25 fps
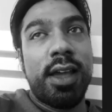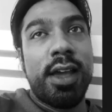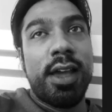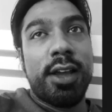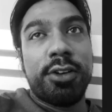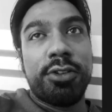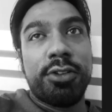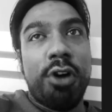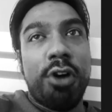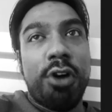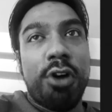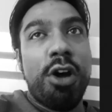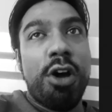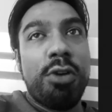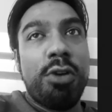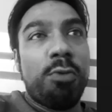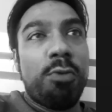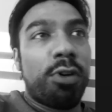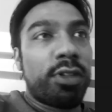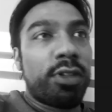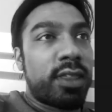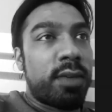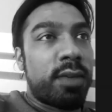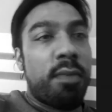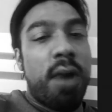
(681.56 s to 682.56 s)
know
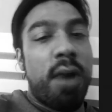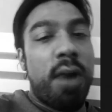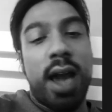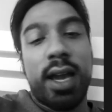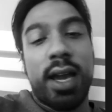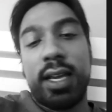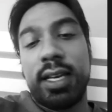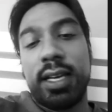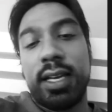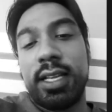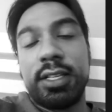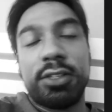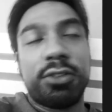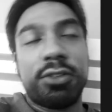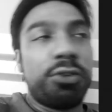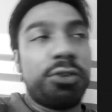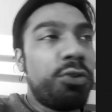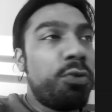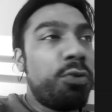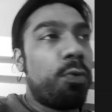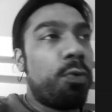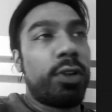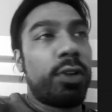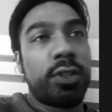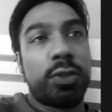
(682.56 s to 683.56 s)
what the market is, who
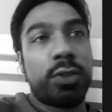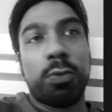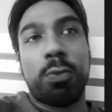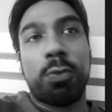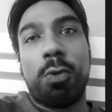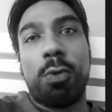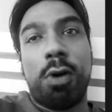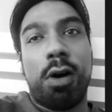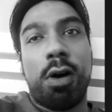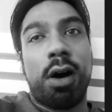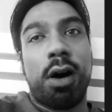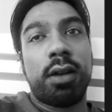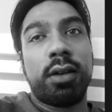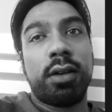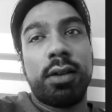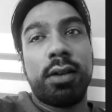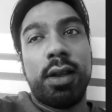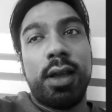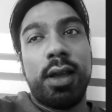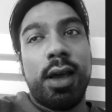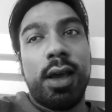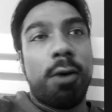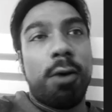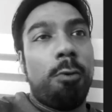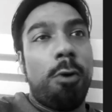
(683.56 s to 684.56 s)
wants what
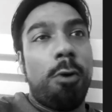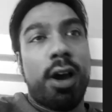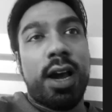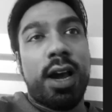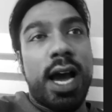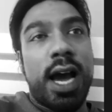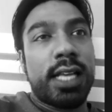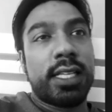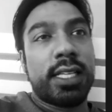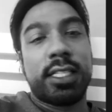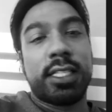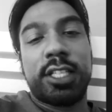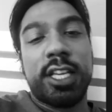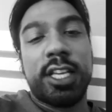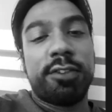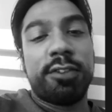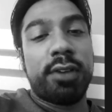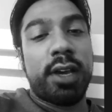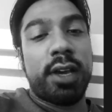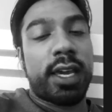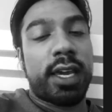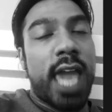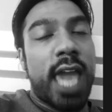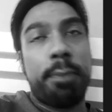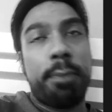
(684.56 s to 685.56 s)
cars are
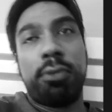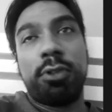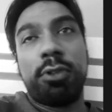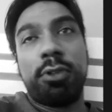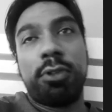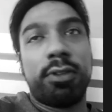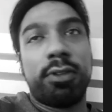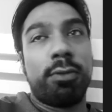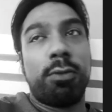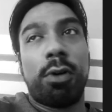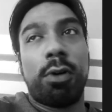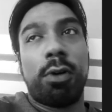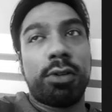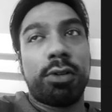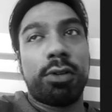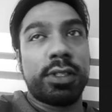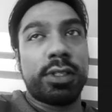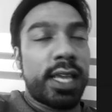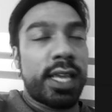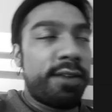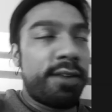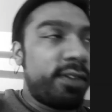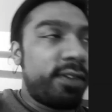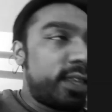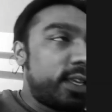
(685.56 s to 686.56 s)
capable of what, because
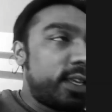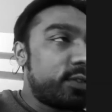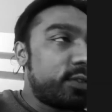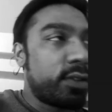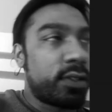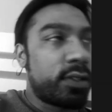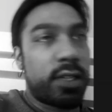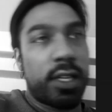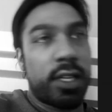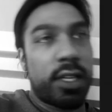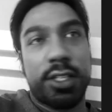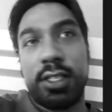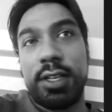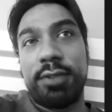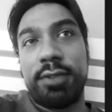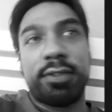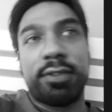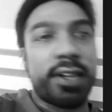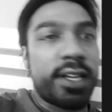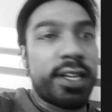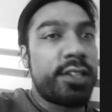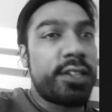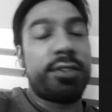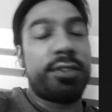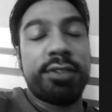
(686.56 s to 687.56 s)
everything's got such different
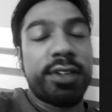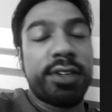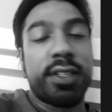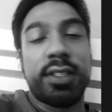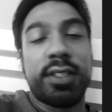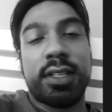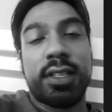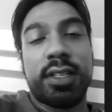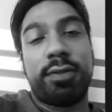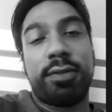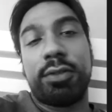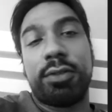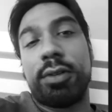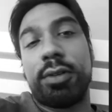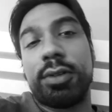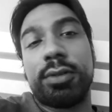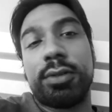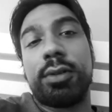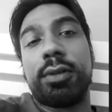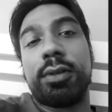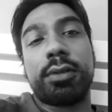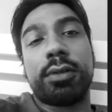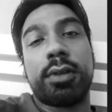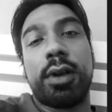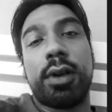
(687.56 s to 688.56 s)
histories and stuff to it as
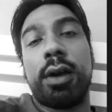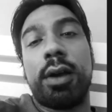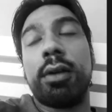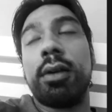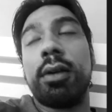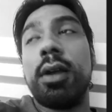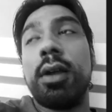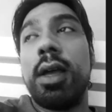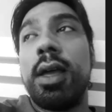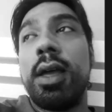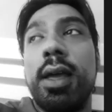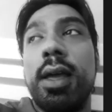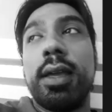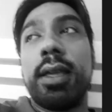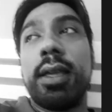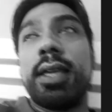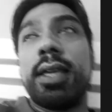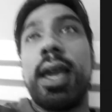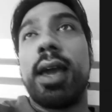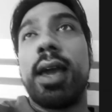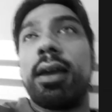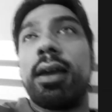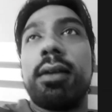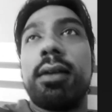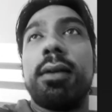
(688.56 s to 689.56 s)
well. So,
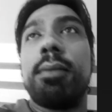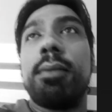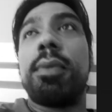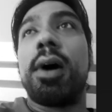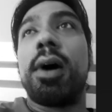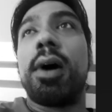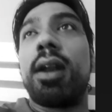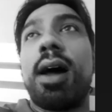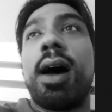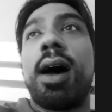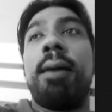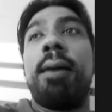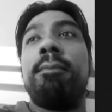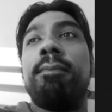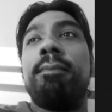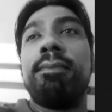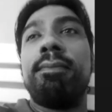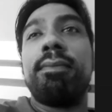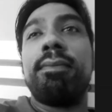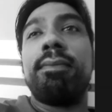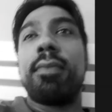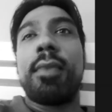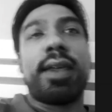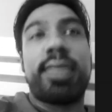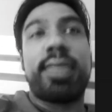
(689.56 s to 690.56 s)
yeah. But
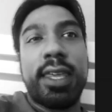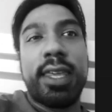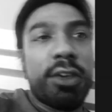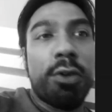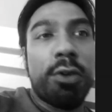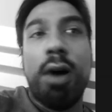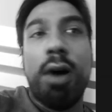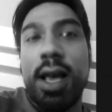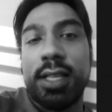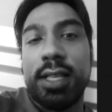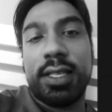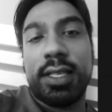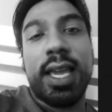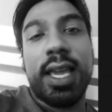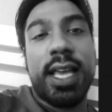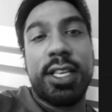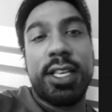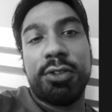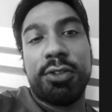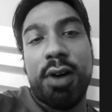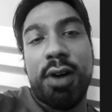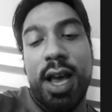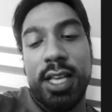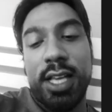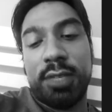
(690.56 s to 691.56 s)
I think you asked
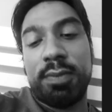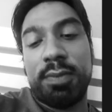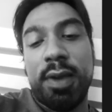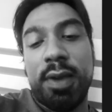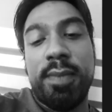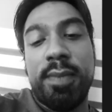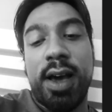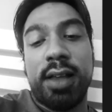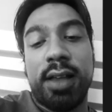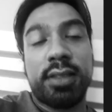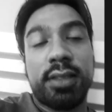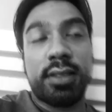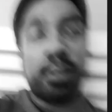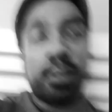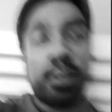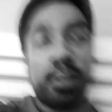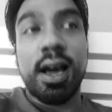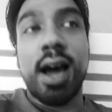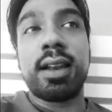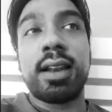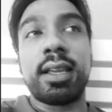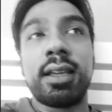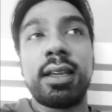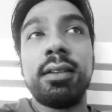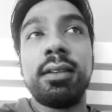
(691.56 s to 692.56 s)
me about
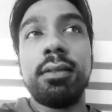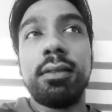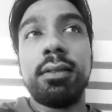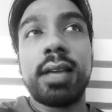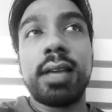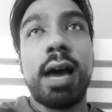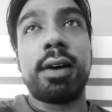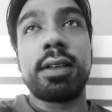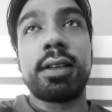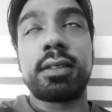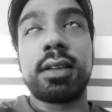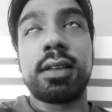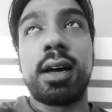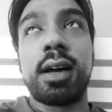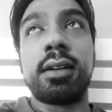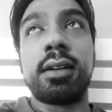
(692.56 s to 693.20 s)
starting, how I started.